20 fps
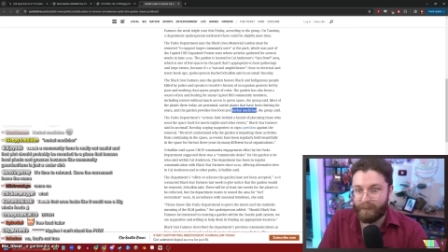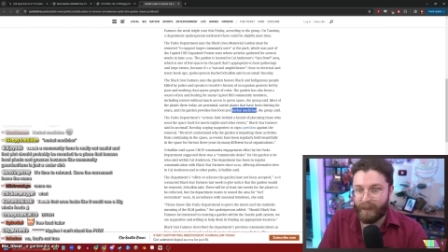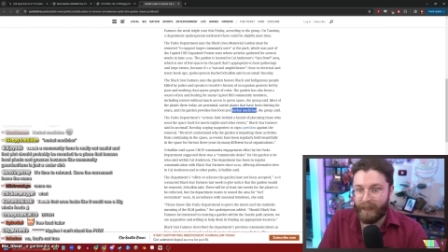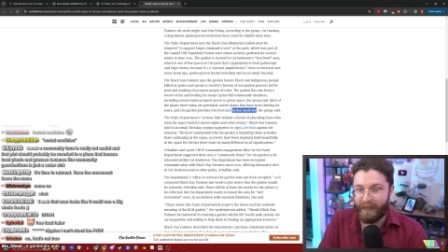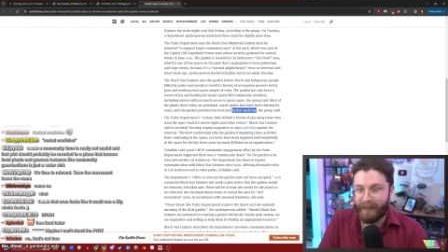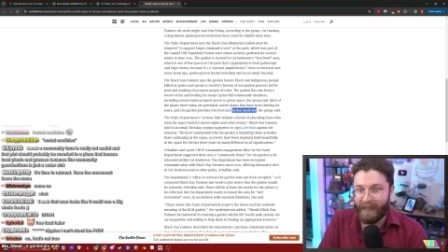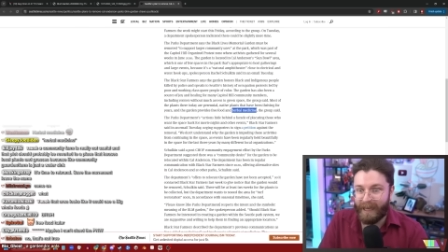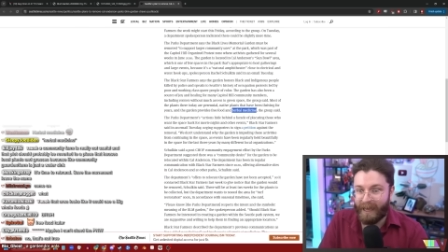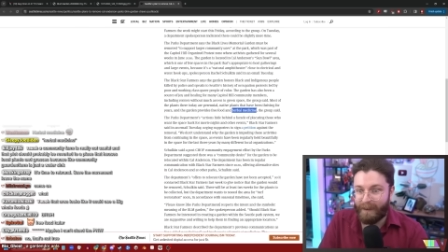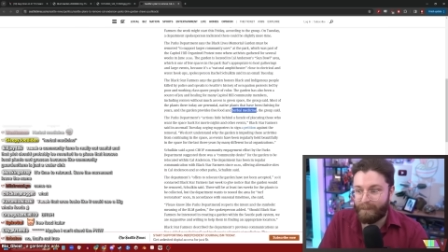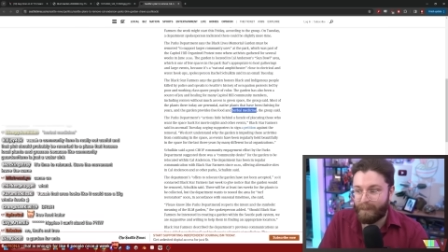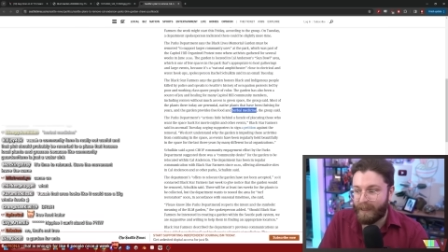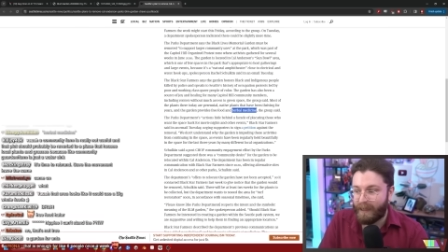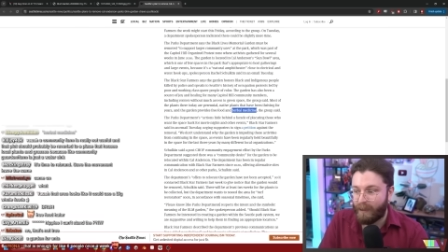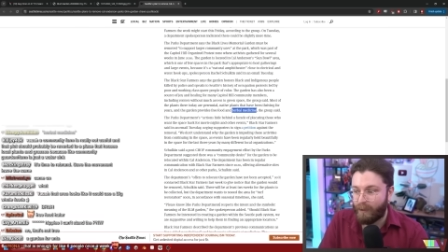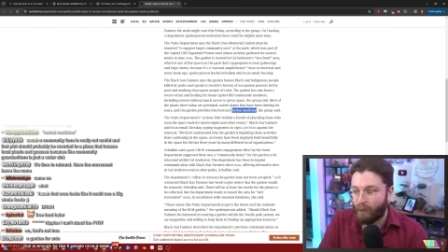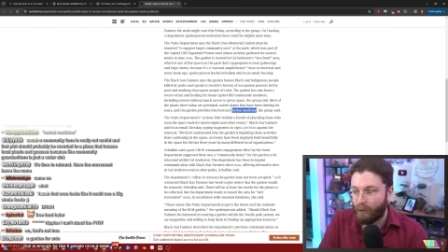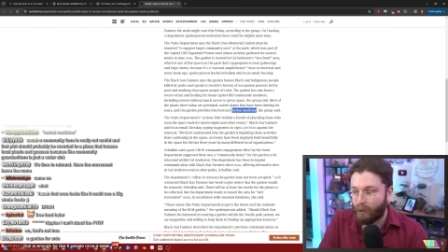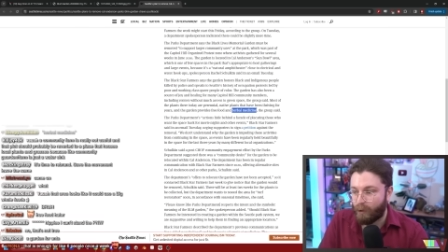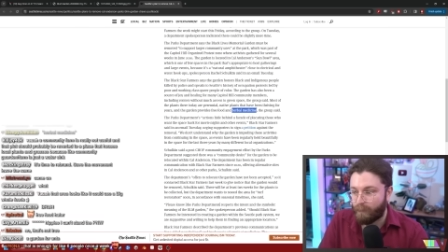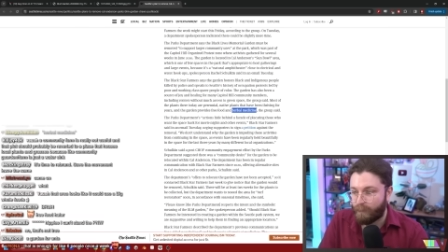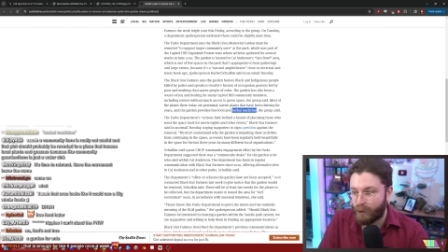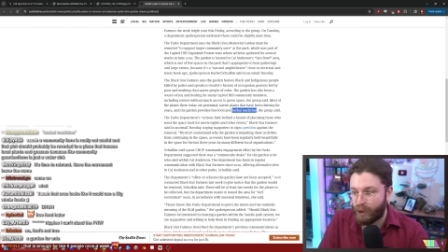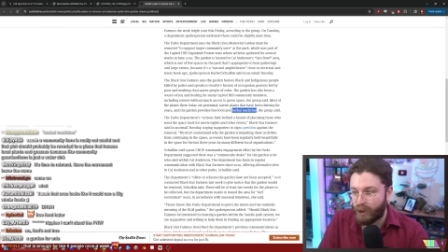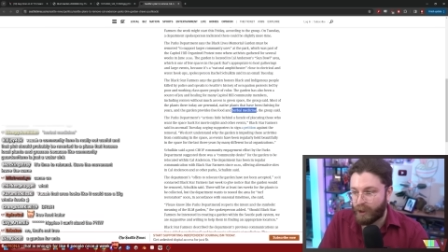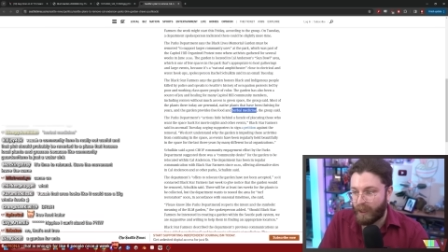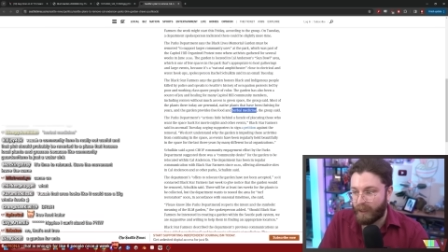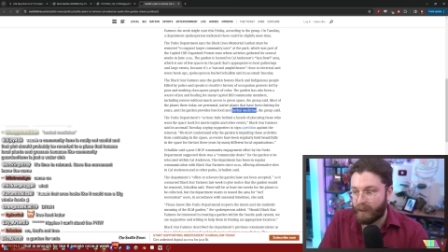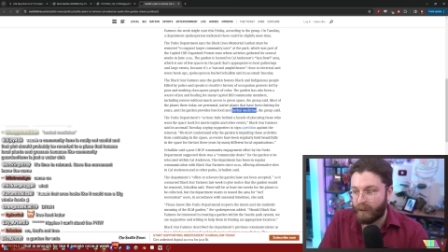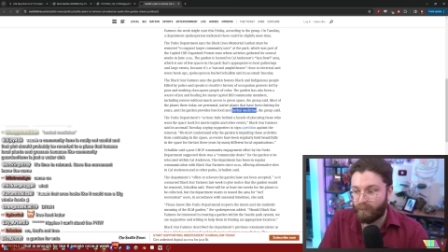like, hippie herb
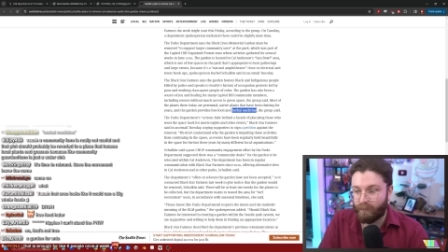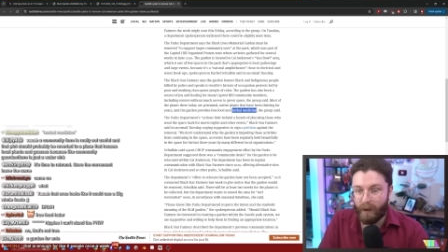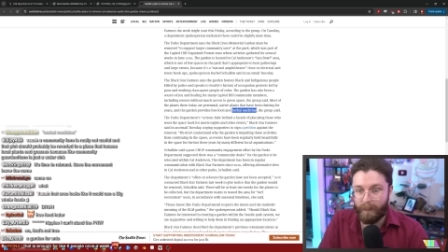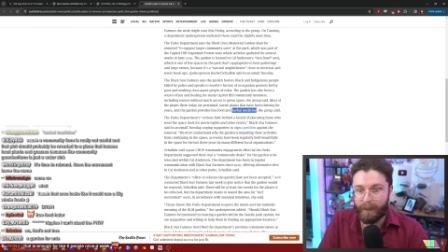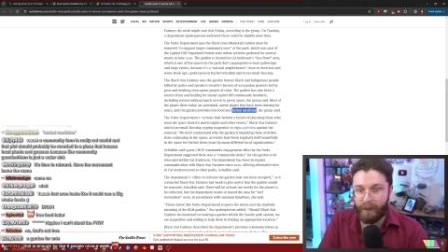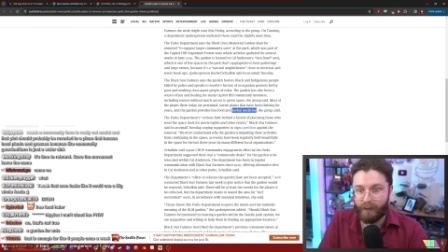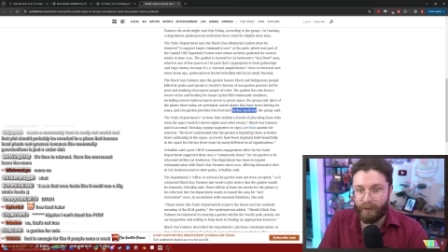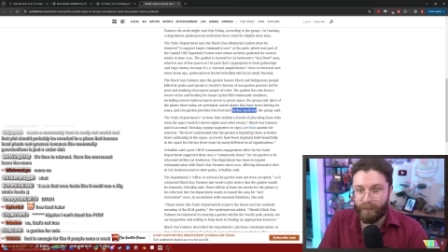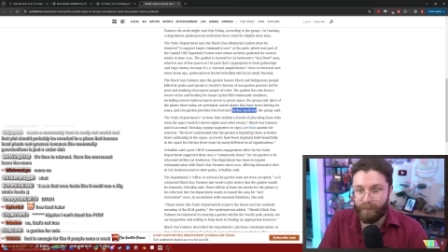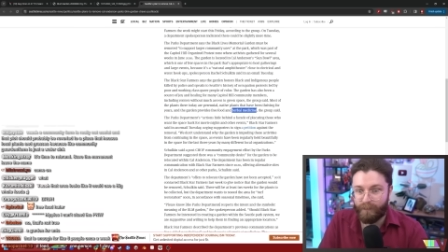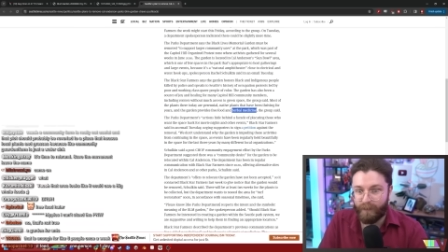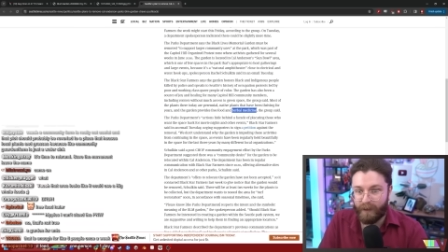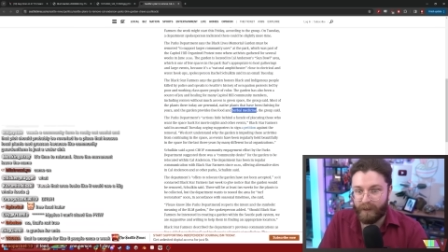shit to rub on your